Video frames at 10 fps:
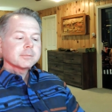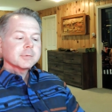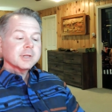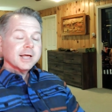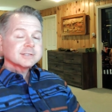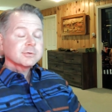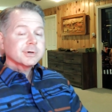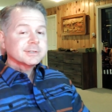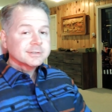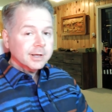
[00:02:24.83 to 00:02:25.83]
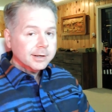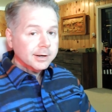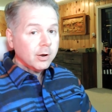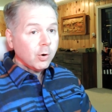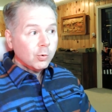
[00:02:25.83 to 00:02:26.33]
Glassdoor has done
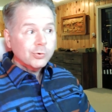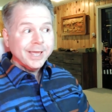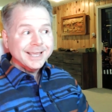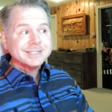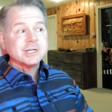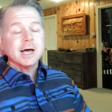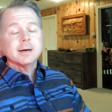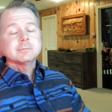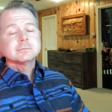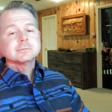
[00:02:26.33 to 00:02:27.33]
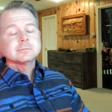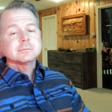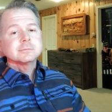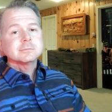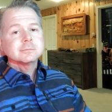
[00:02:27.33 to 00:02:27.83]
an okay job
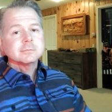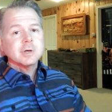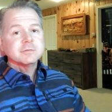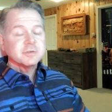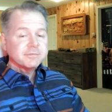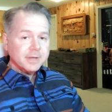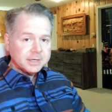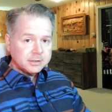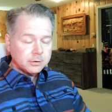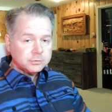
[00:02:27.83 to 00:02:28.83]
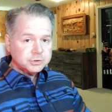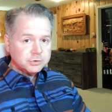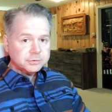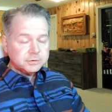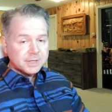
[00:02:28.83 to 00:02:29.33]
of defending those
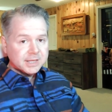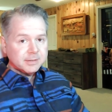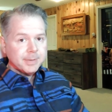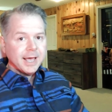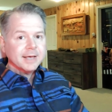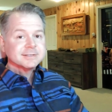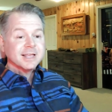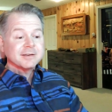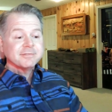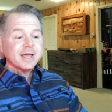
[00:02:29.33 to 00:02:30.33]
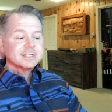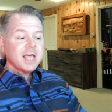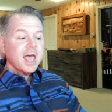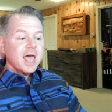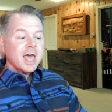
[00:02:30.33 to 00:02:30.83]
users in the past. And in fact,
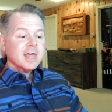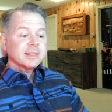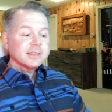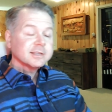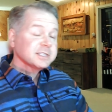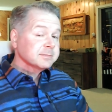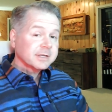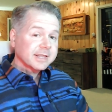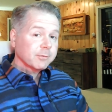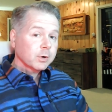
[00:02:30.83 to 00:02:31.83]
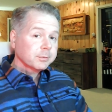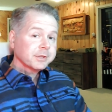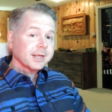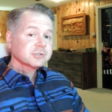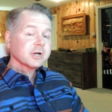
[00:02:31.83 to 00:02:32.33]
it seems like they work with
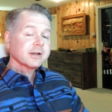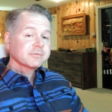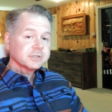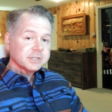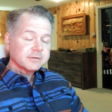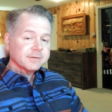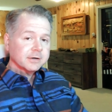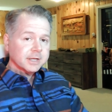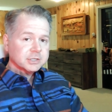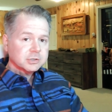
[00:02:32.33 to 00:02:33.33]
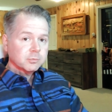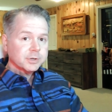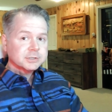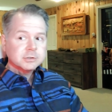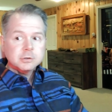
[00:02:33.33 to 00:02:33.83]
the Electronic Frontier Foundation,
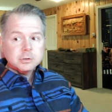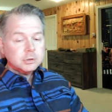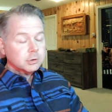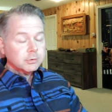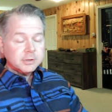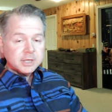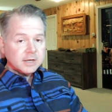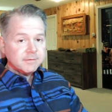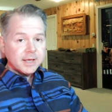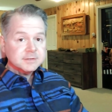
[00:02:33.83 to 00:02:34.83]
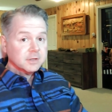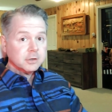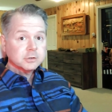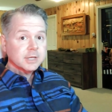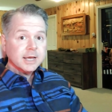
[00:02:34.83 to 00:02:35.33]
which you can think of as the
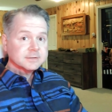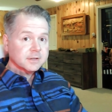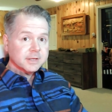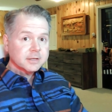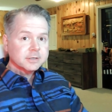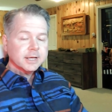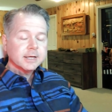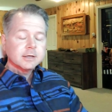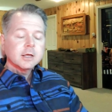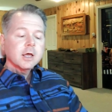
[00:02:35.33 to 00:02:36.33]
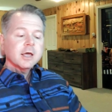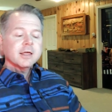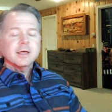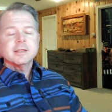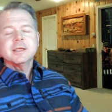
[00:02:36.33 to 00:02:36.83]
good guys on the internet.
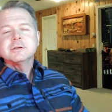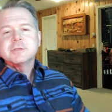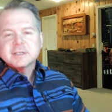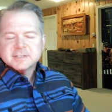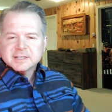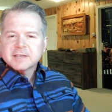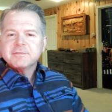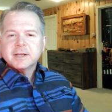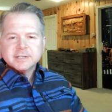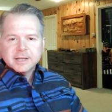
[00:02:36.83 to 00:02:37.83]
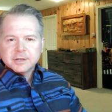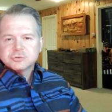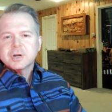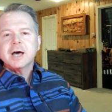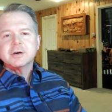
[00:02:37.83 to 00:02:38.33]
They do things like they fight net
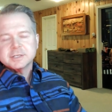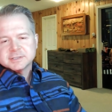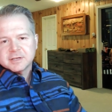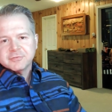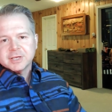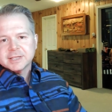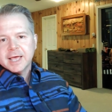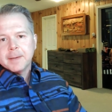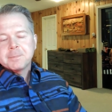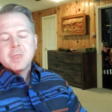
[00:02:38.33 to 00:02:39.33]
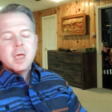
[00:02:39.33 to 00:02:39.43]
neutrality, stuff like that.